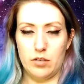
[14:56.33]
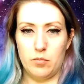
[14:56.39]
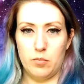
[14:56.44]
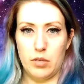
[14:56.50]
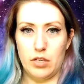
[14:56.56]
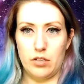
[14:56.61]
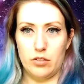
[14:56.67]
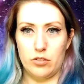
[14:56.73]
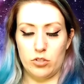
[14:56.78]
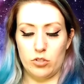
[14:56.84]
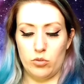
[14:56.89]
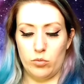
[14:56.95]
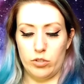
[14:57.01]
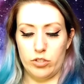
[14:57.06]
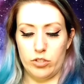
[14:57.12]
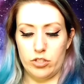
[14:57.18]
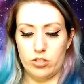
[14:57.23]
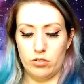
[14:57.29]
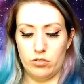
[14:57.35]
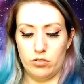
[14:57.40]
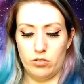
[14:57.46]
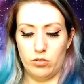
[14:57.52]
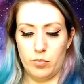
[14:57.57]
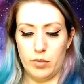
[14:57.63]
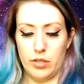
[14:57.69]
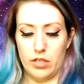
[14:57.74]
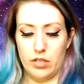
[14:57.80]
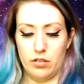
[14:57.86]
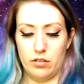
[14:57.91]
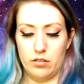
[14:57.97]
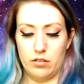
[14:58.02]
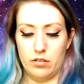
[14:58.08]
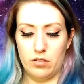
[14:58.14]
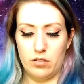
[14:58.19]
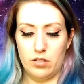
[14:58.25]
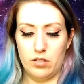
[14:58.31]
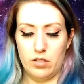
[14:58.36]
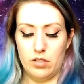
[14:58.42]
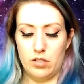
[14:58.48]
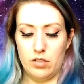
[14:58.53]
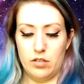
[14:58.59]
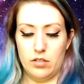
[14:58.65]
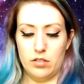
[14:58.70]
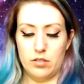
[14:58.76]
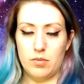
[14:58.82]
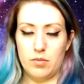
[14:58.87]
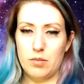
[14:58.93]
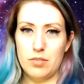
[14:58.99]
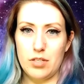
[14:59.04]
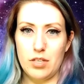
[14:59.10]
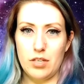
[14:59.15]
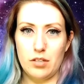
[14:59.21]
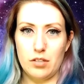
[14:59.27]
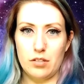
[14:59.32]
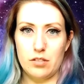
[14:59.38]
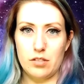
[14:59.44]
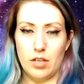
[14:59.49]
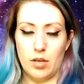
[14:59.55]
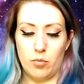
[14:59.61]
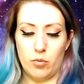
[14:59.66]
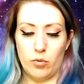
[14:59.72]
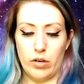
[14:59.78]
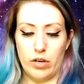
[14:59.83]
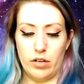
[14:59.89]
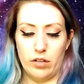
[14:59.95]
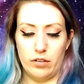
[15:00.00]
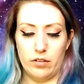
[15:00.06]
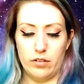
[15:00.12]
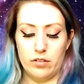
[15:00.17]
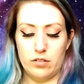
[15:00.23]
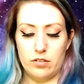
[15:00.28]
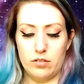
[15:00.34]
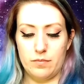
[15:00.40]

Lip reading: to be squished a little bit. Sometimes they get separated.